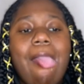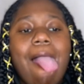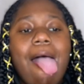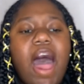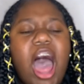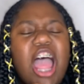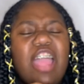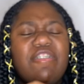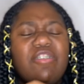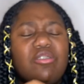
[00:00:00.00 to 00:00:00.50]

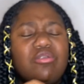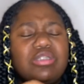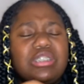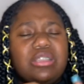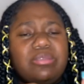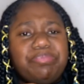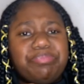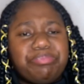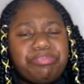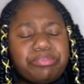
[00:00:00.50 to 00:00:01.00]
iPhone is,
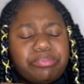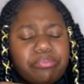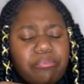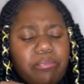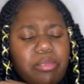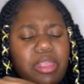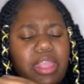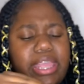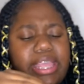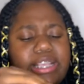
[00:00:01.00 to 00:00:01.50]

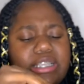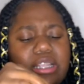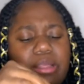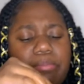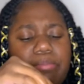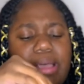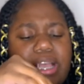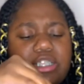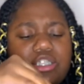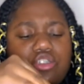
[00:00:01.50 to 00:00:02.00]
is the
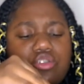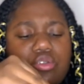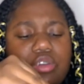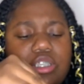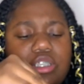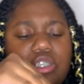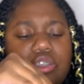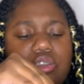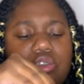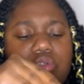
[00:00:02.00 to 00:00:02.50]
best choice
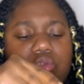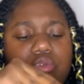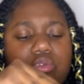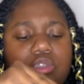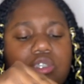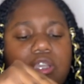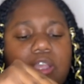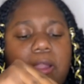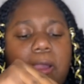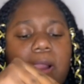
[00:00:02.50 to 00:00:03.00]
to
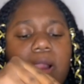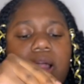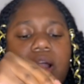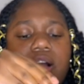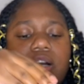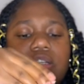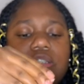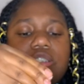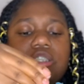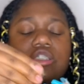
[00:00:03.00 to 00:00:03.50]
use
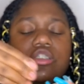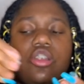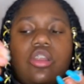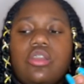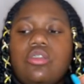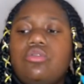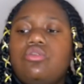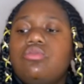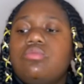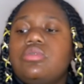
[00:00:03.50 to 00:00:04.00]
to start a
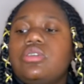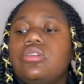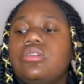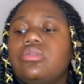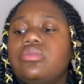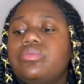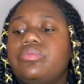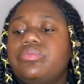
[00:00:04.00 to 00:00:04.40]
YouTube channel.